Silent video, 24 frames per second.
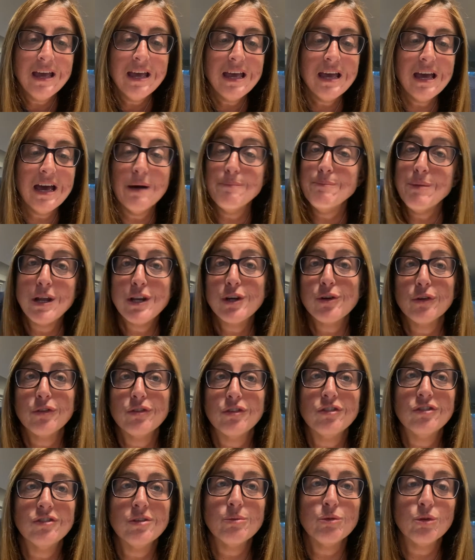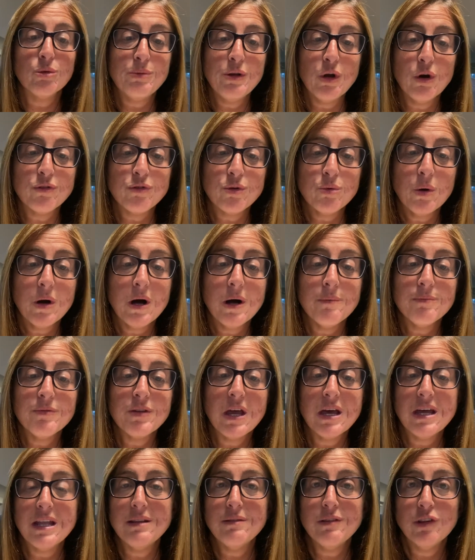and medical systems would be overwhelmed
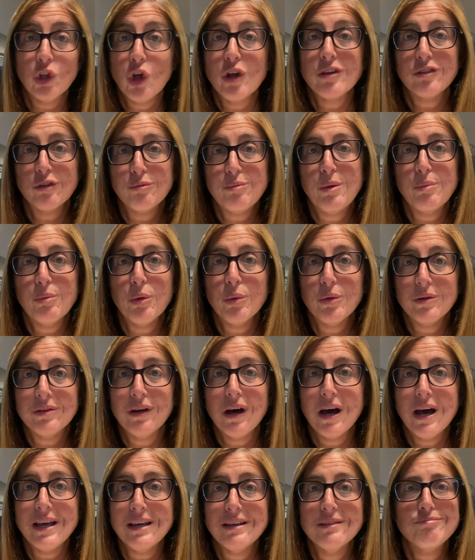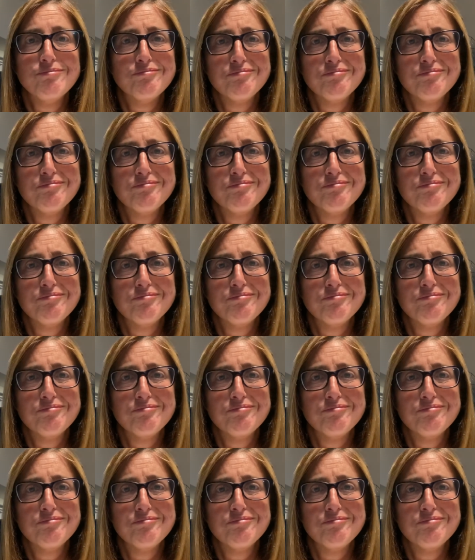and lots of people would die.